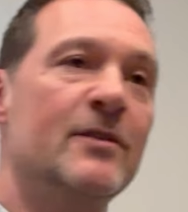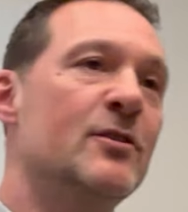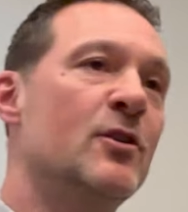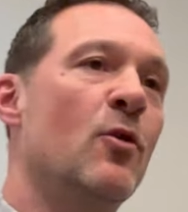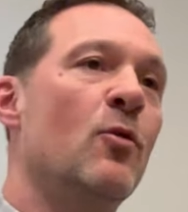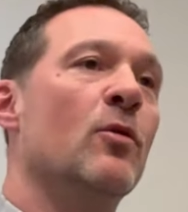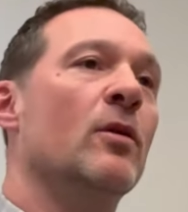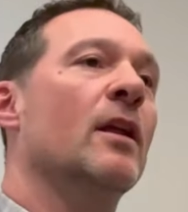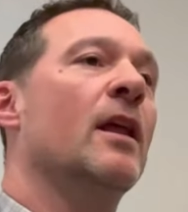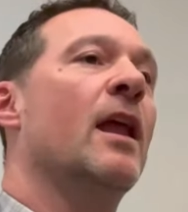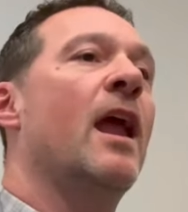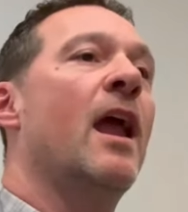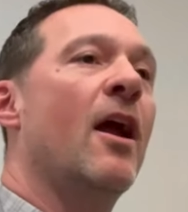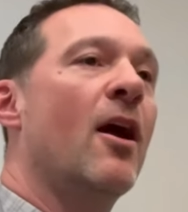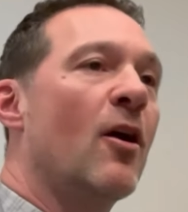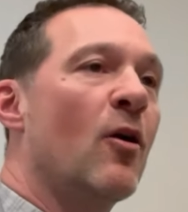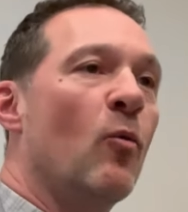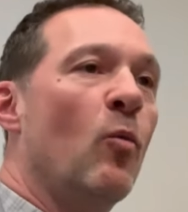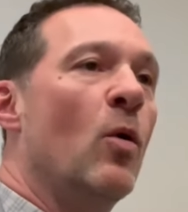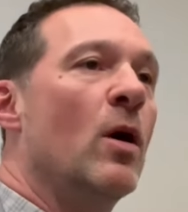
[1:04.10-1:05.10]
don't
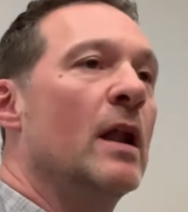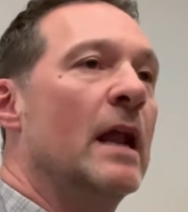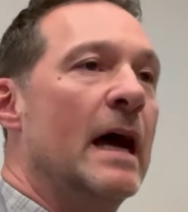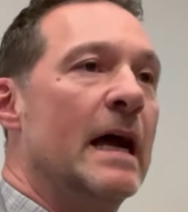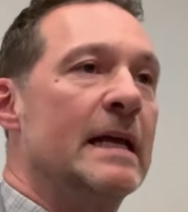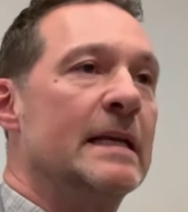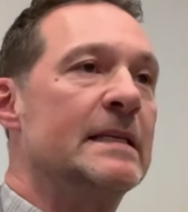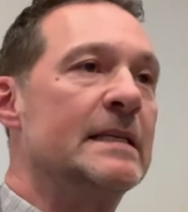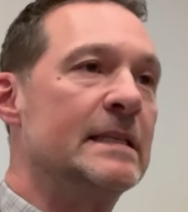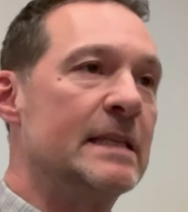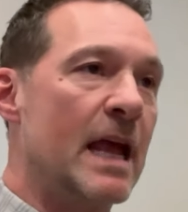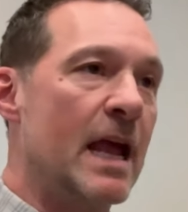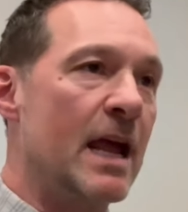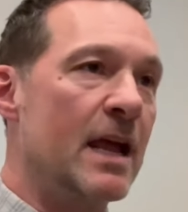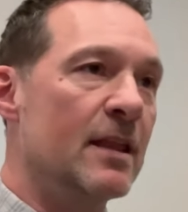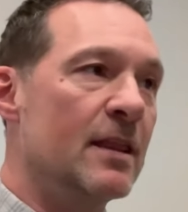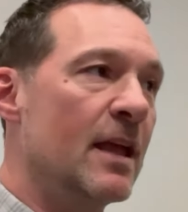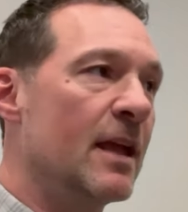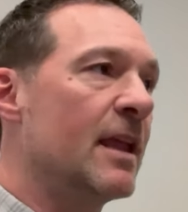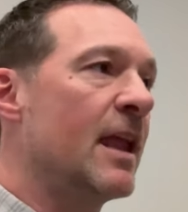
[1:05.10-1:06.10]
care what I say,
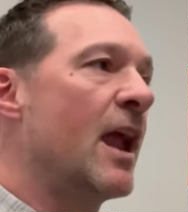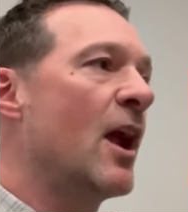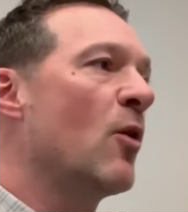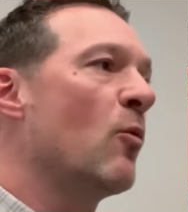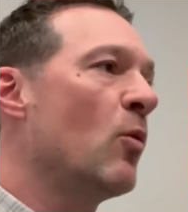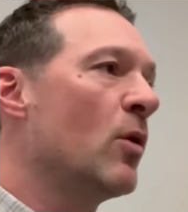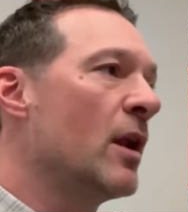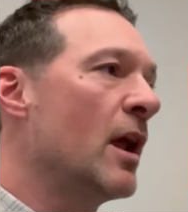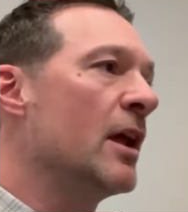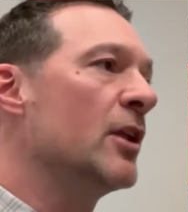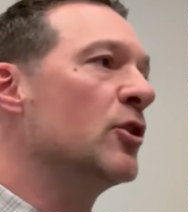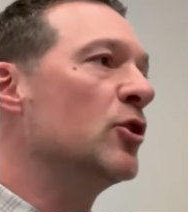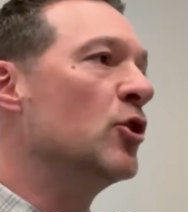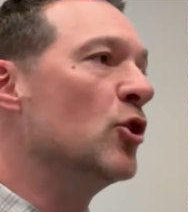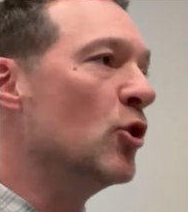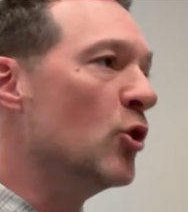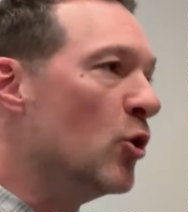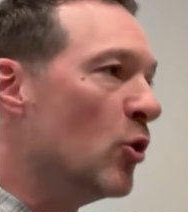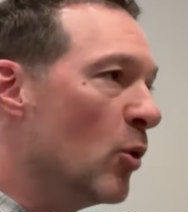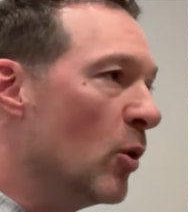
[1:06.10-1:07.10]
they care what I
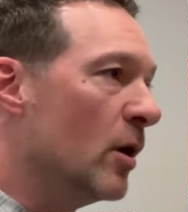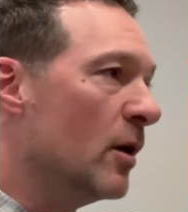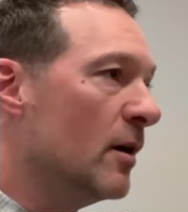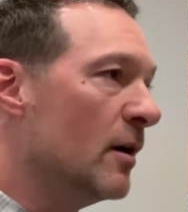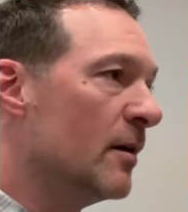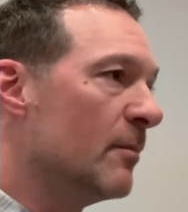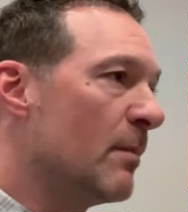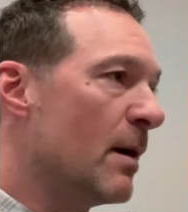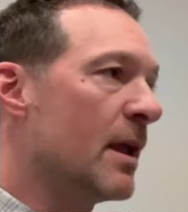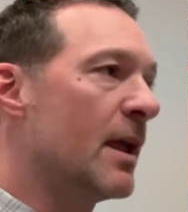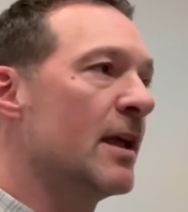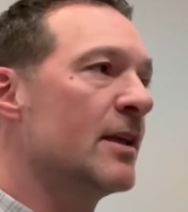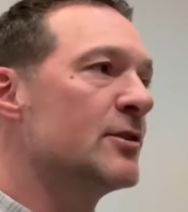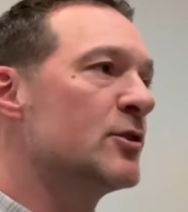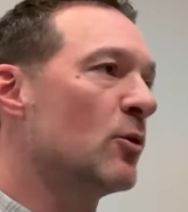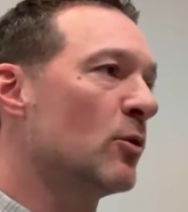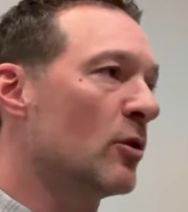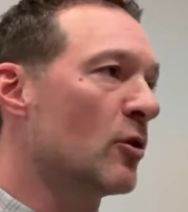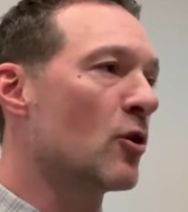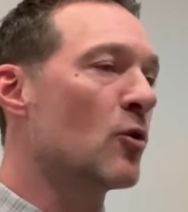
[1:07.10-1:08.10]
do. My kids
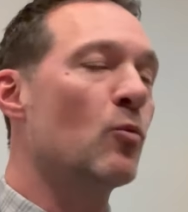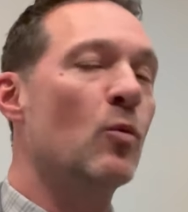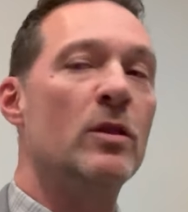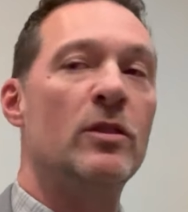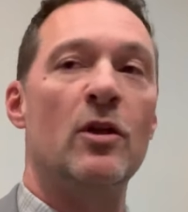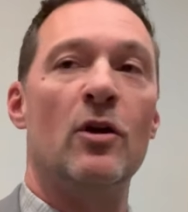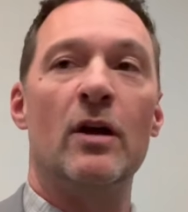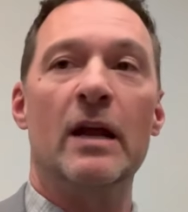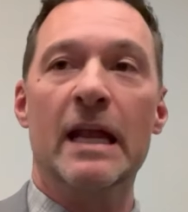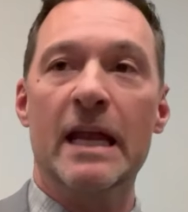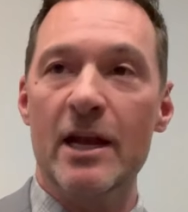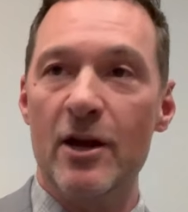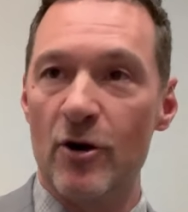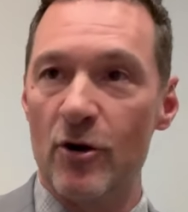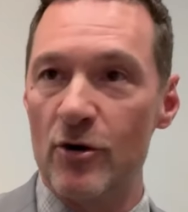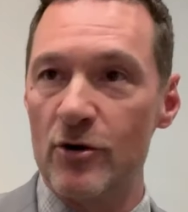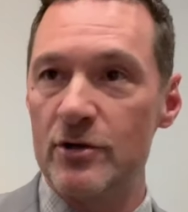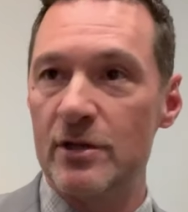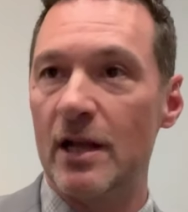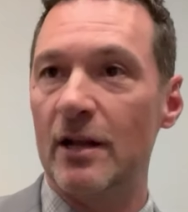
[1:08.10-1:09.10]
don't learn with their
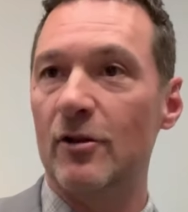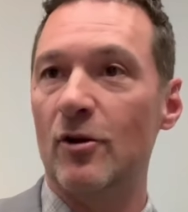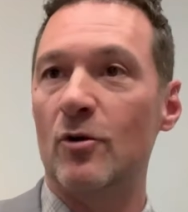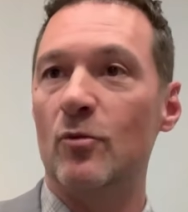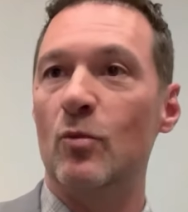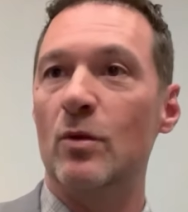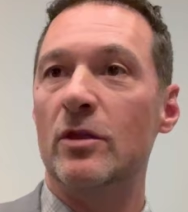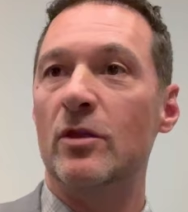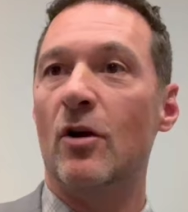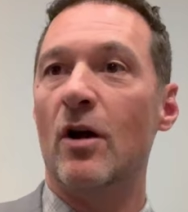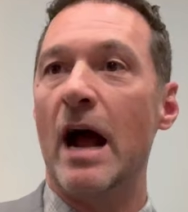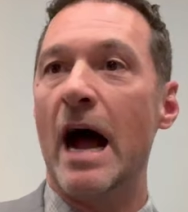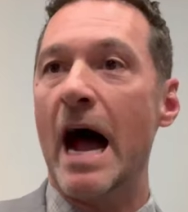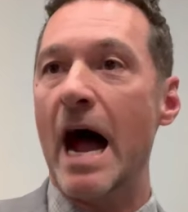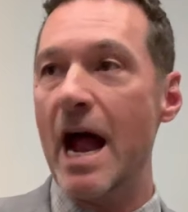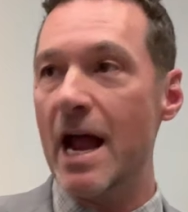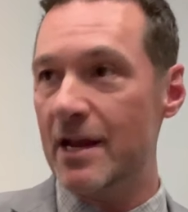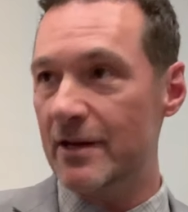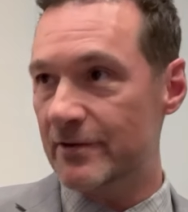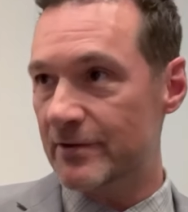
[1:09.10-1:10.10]
ears, they learn with their
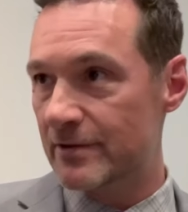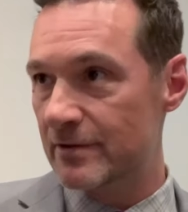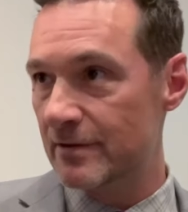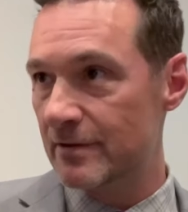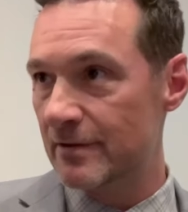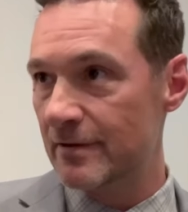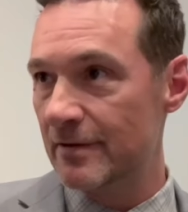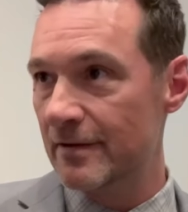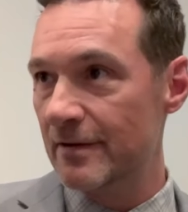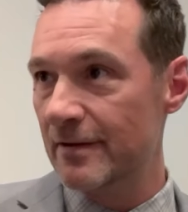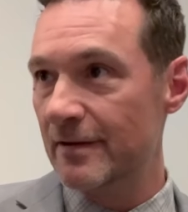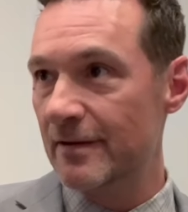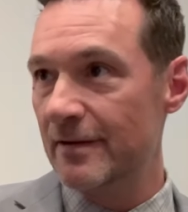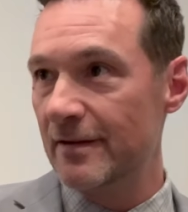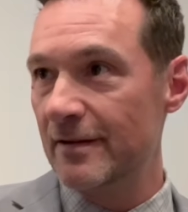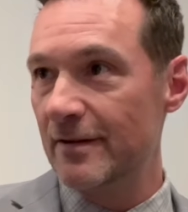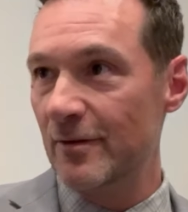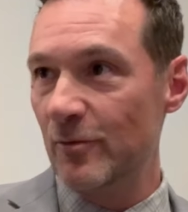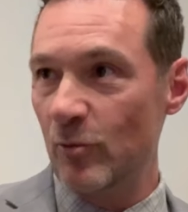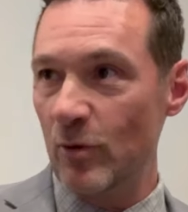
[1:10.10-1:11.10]
eyes.
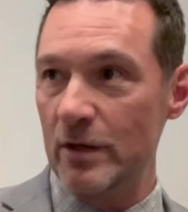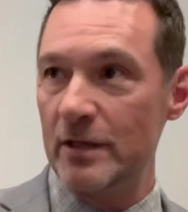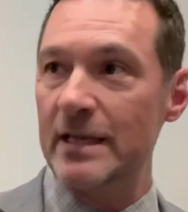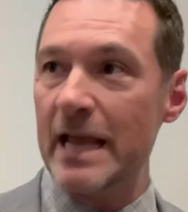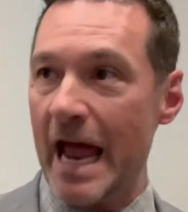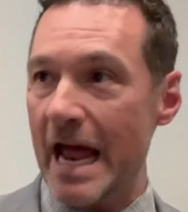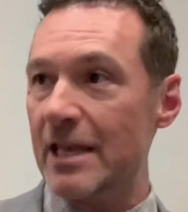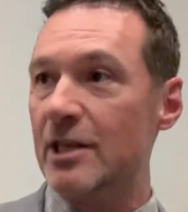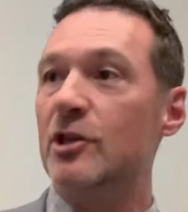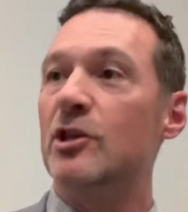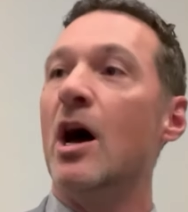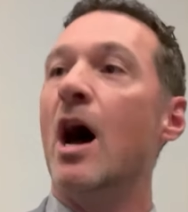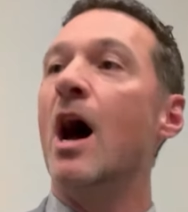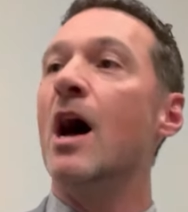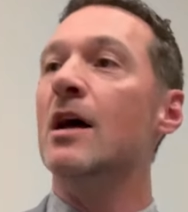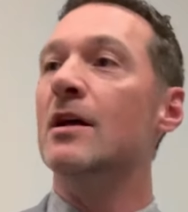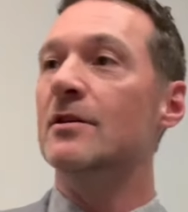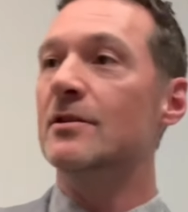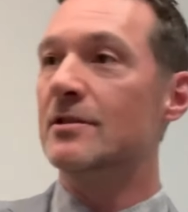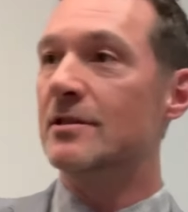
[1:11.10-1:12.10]
What dad
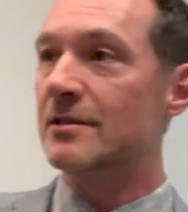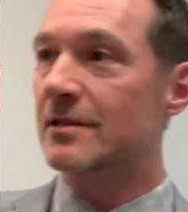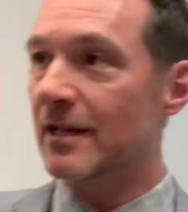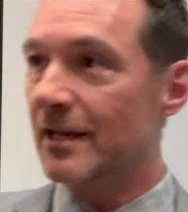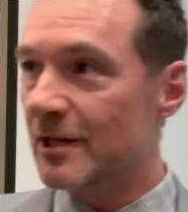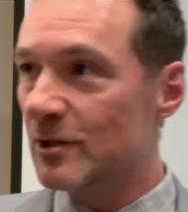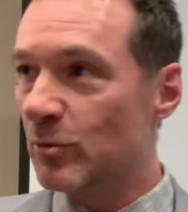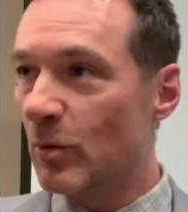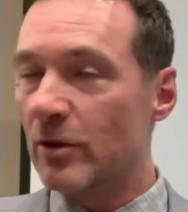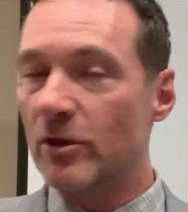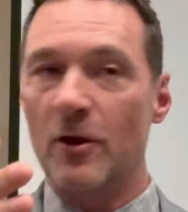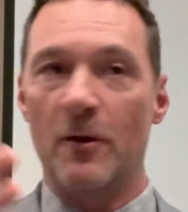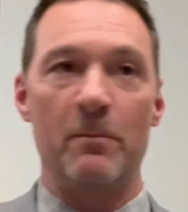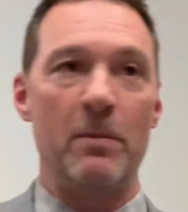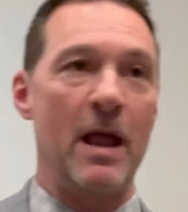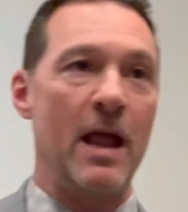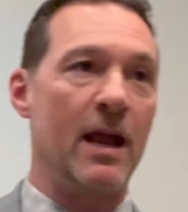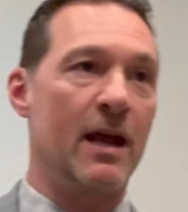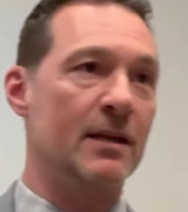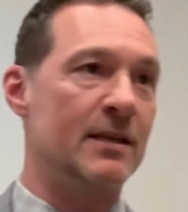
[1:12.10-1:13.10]
does is what they're
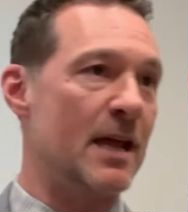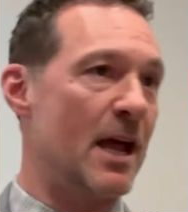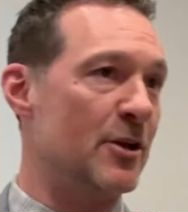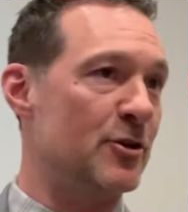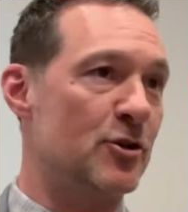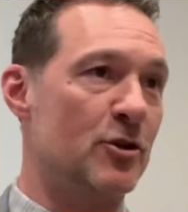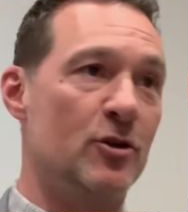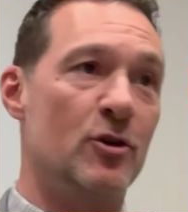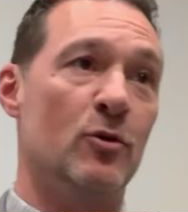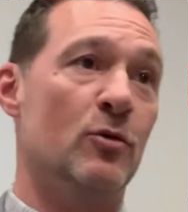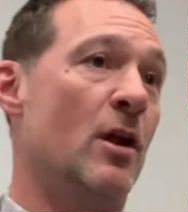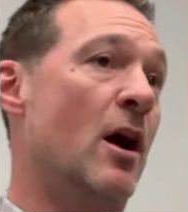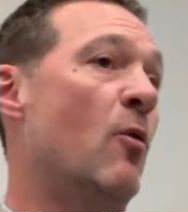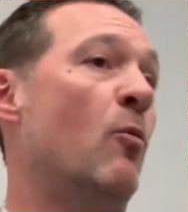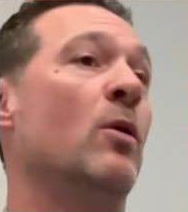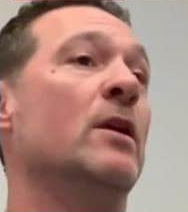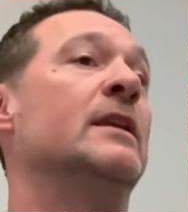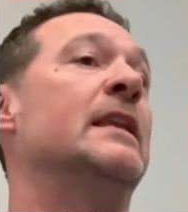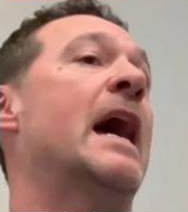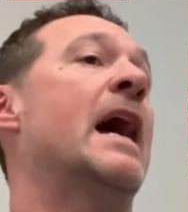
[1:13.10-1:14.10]
paying attention to, not
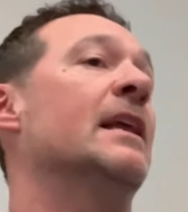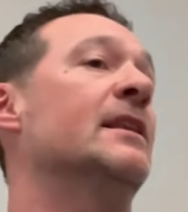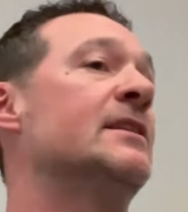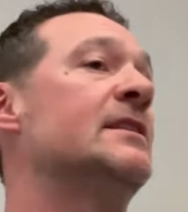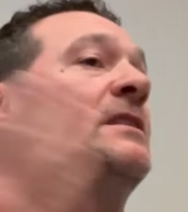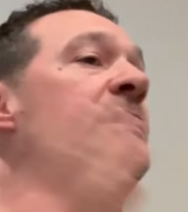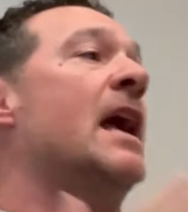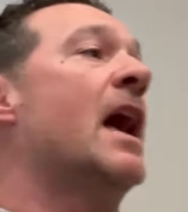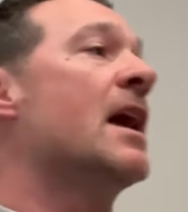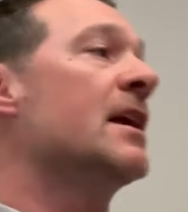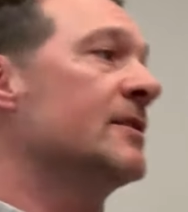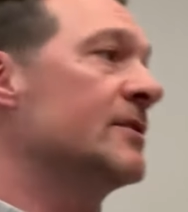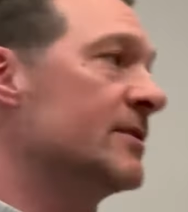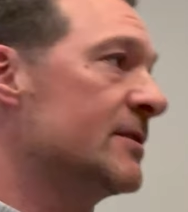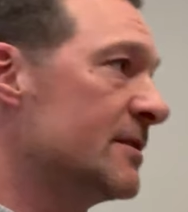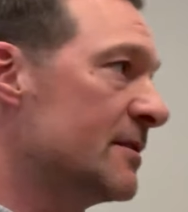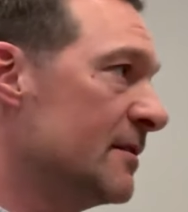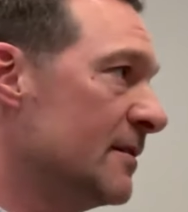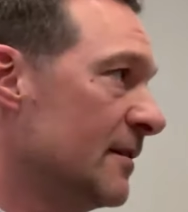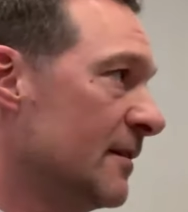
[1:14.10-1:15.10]
what dad
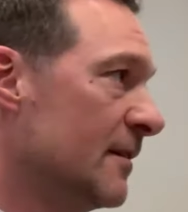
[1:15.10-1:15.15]
says.